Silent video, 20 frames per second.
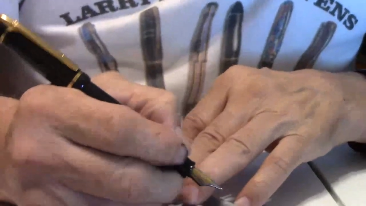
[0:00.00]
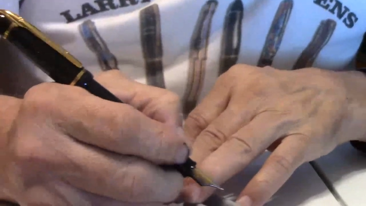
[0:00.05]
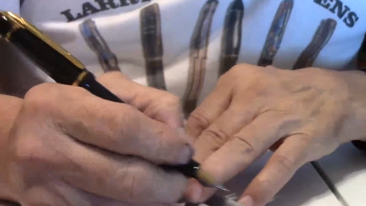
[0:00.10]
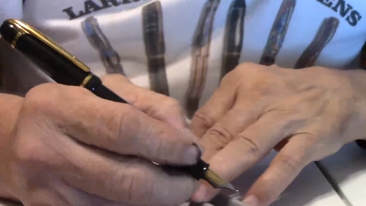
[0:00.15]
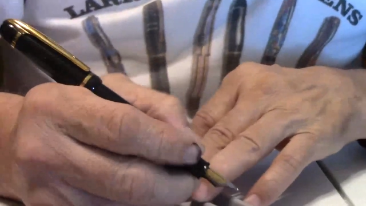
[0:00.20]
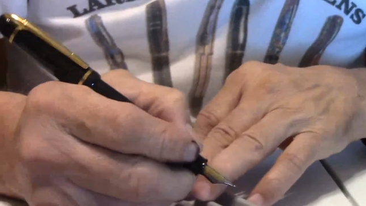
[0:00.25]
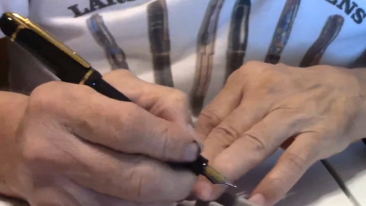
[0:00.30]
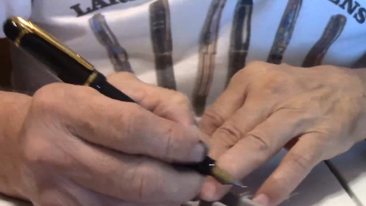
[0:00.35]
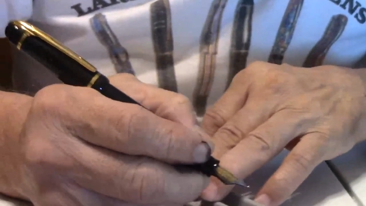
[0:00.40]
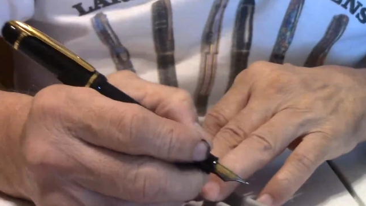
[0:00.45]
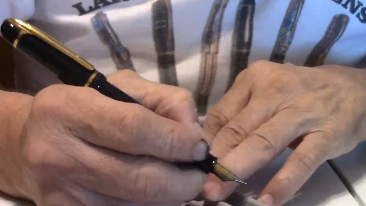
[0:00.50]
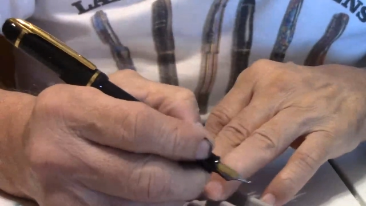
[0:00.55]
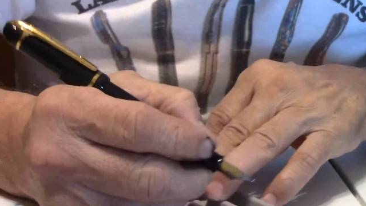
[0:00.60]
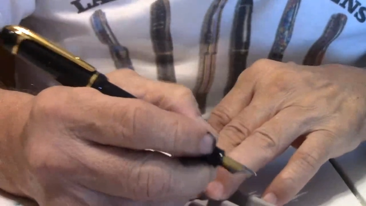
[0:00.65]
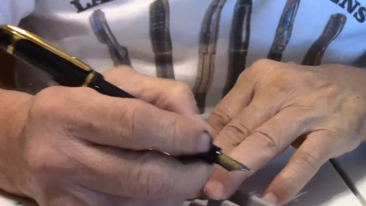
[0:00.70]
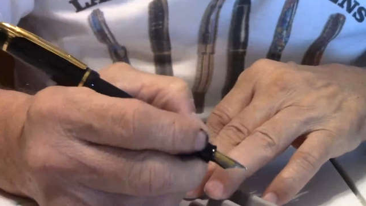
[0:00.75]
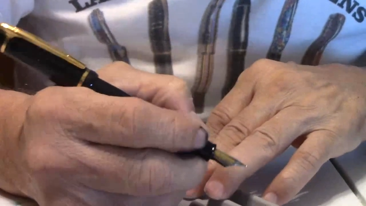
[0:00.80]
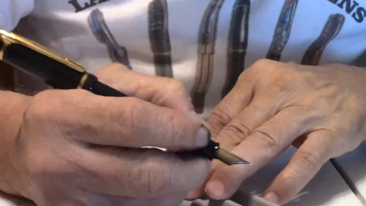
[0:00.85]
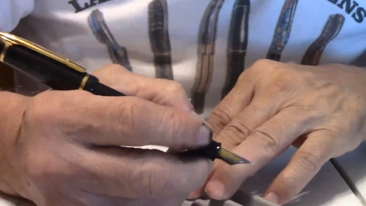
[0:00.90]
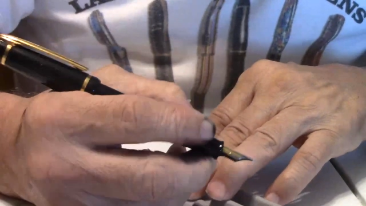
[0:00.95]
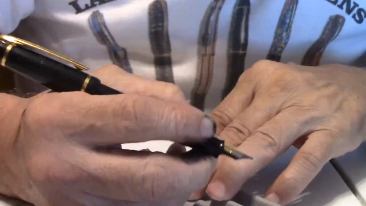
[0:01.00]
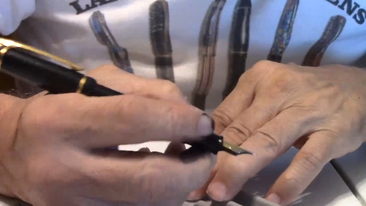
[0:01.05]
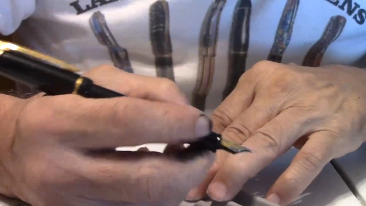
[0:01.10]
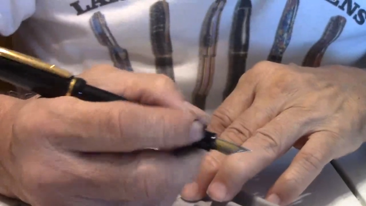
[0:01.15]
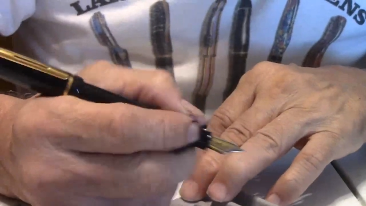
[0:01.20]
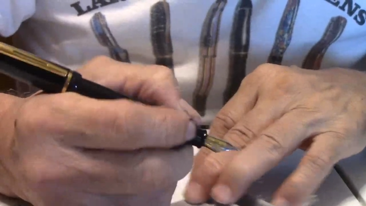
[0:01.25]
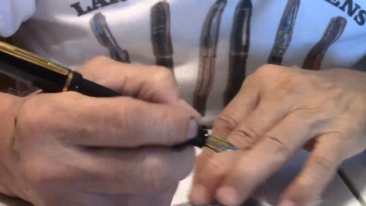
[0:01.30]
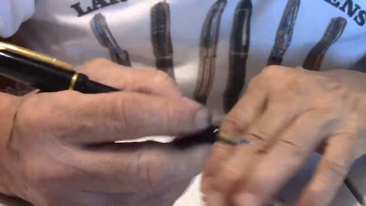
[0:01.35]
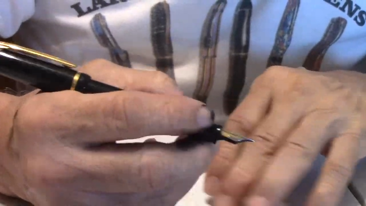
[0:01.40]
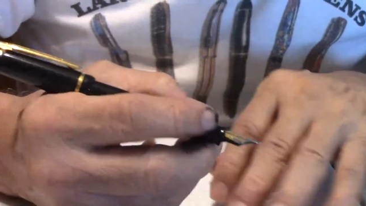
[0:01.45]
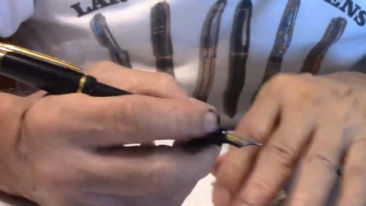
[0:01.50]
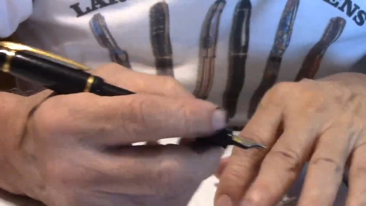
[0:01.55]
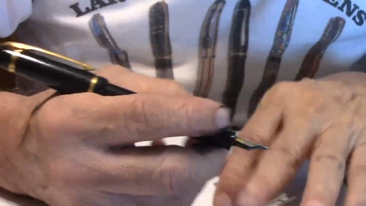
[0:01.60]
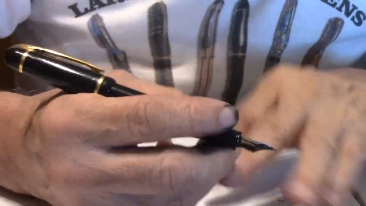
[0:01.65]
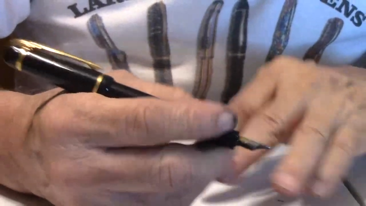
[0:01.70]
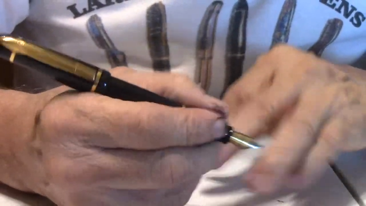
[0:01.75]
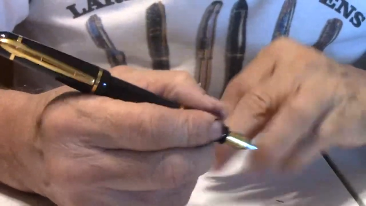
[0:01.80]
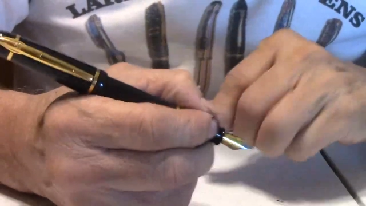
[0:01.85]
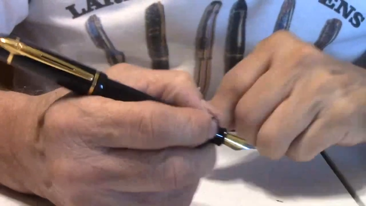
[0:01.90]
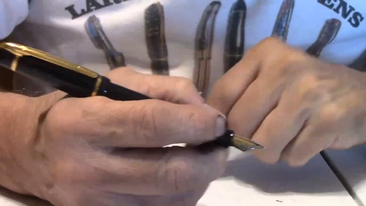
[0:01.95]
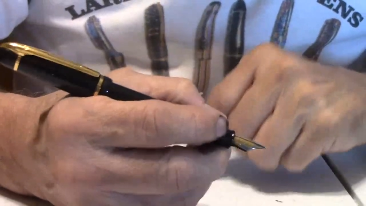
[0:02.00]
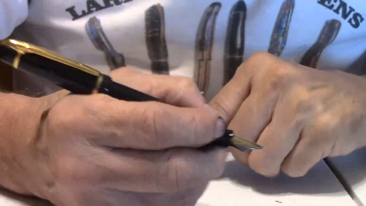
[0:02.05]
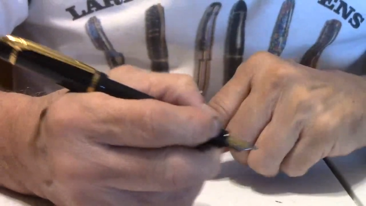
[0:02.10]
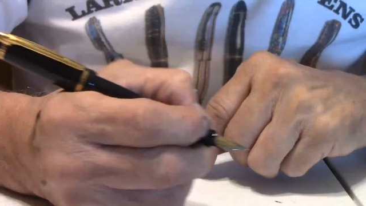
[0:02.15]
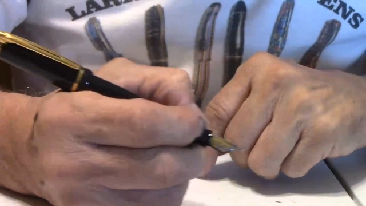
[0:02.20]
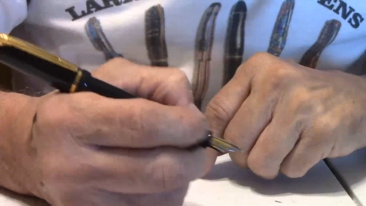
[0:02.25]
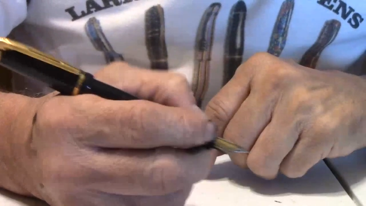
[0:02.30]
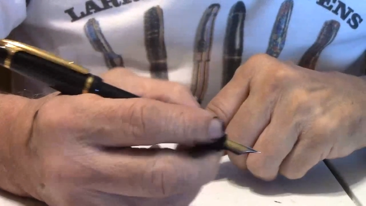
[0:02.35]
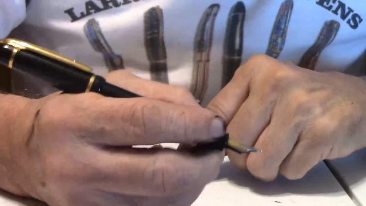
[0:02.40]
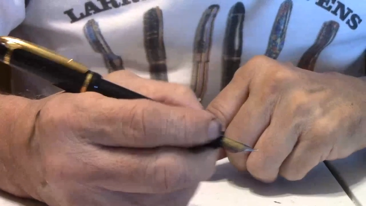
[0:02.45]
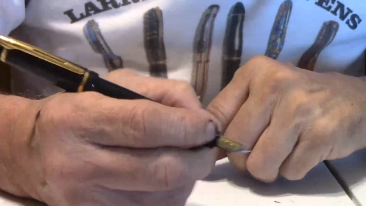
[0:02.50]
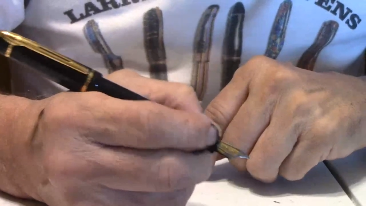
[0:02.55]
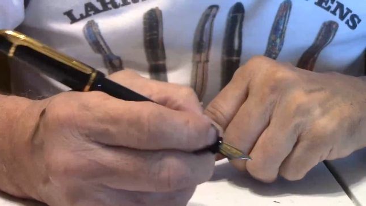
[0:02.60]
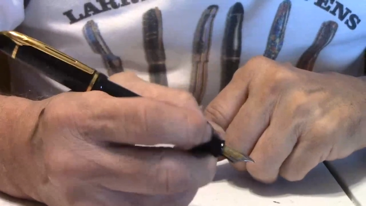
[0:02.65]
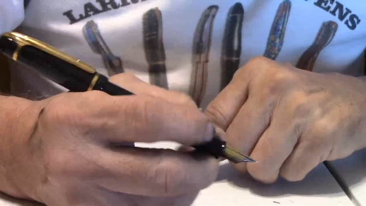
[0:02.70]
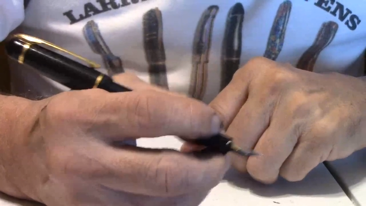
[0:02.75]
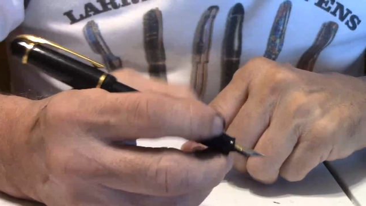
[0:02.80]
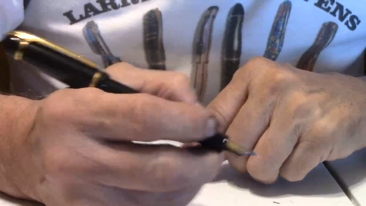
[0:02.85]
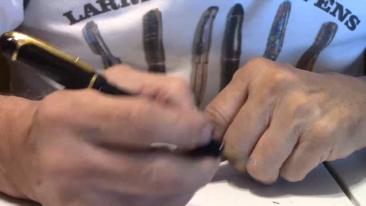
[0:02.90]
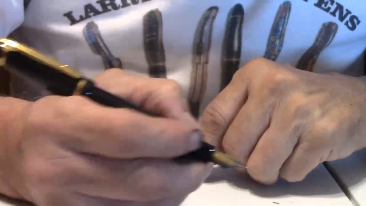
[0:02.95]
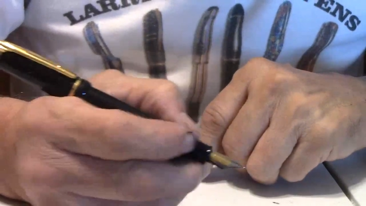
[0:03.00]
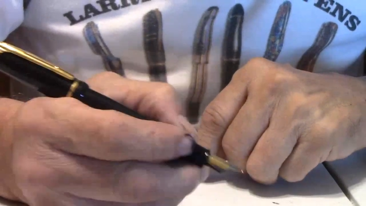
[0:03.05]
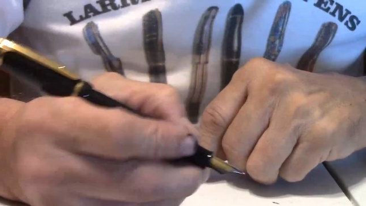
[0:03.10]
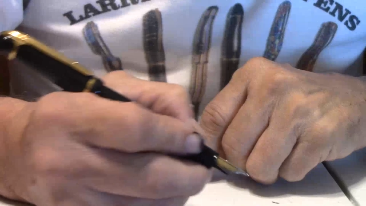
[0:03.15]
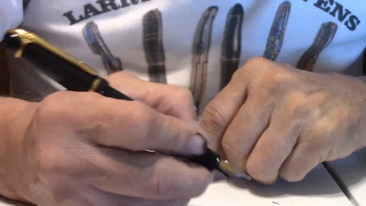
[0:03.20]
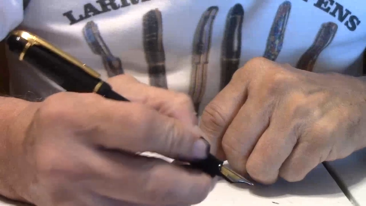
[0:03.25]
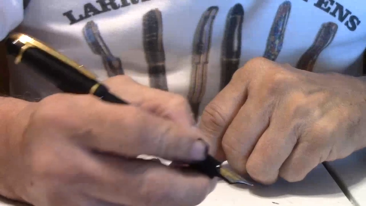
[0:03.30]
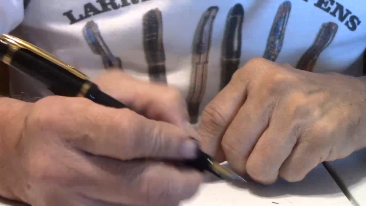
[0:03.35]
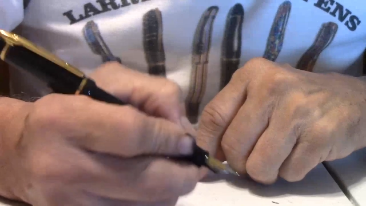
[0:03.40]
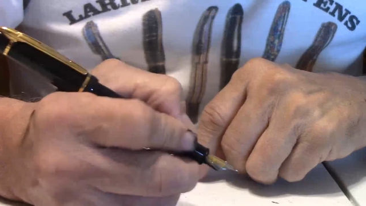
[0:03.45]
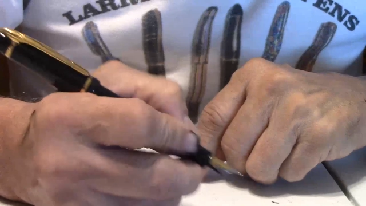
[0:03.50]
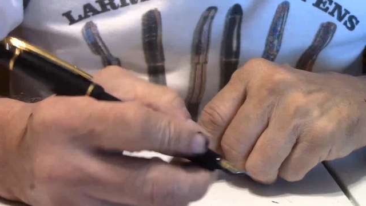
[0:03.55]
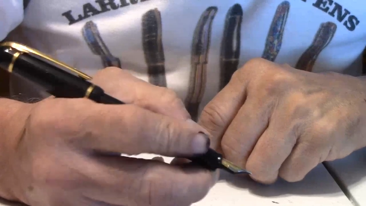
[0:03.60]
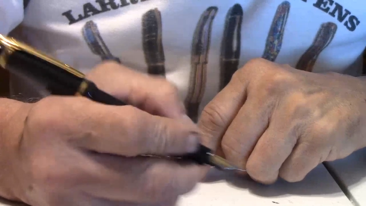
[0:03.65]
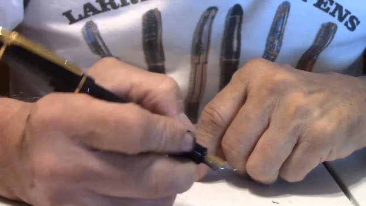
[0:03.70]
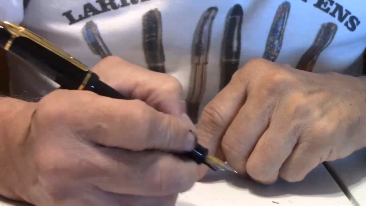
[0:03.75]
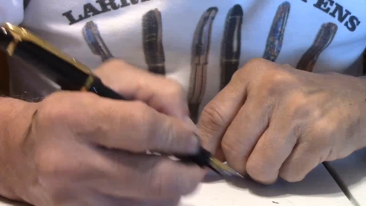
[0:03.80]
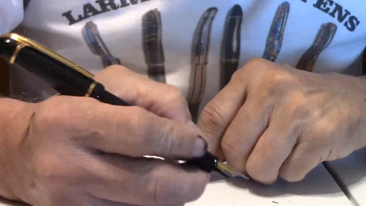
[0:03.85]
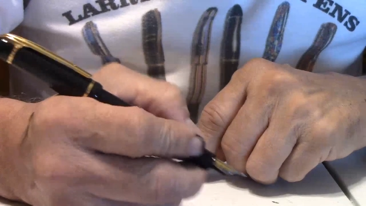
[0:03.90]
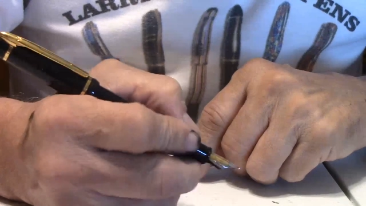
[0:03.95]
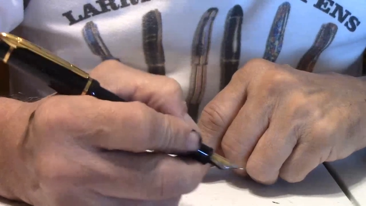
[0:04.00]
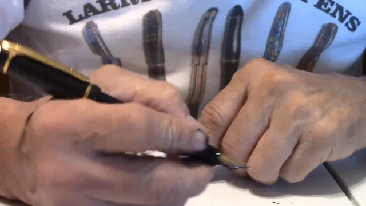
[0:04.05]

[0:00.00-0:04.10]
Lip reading: Nobody's mouth can be seen.